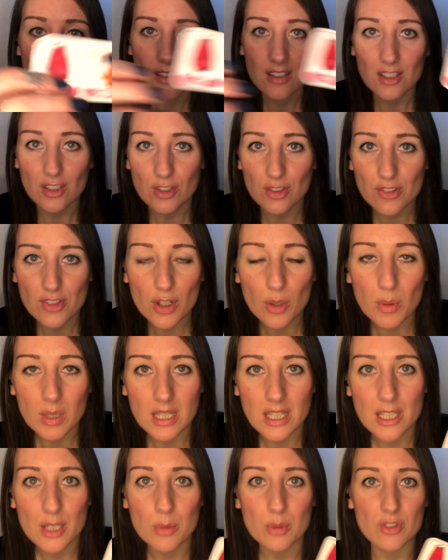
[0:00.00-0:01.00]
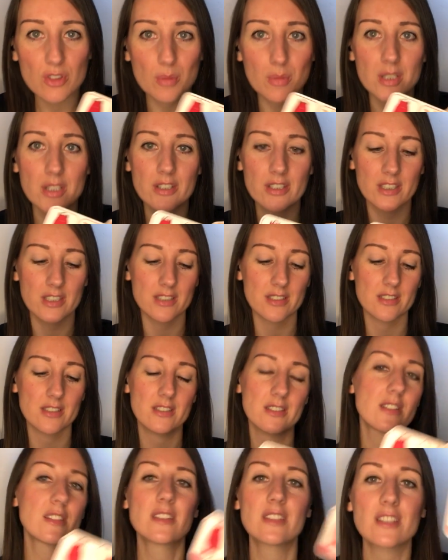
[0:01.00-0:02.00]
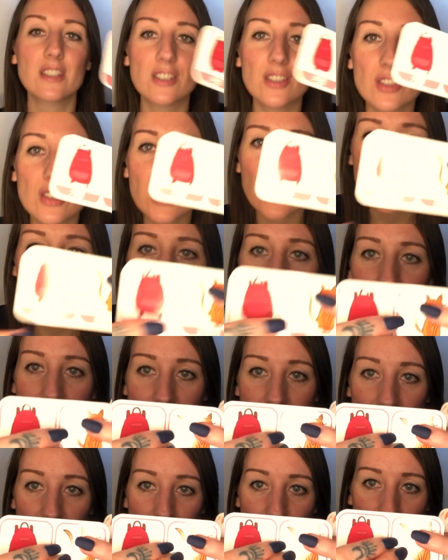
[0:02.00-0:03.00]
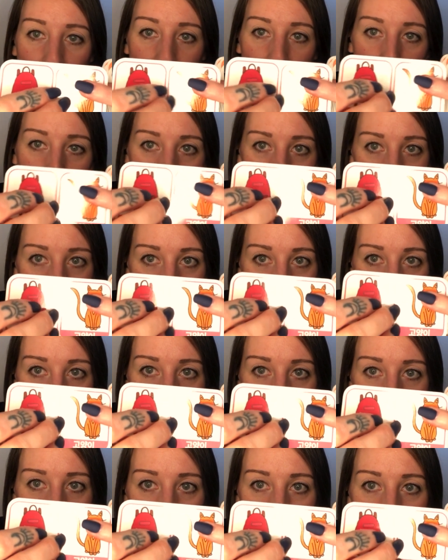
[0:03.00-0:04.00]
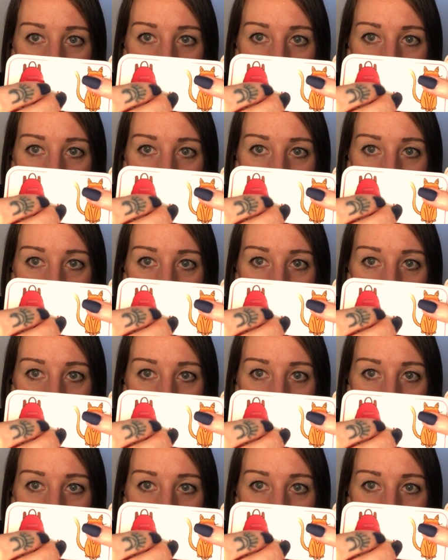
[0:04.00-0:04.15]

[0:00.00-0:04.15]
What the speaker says: Can you tell what language I'm learning? Can you guess? Can you guess what language?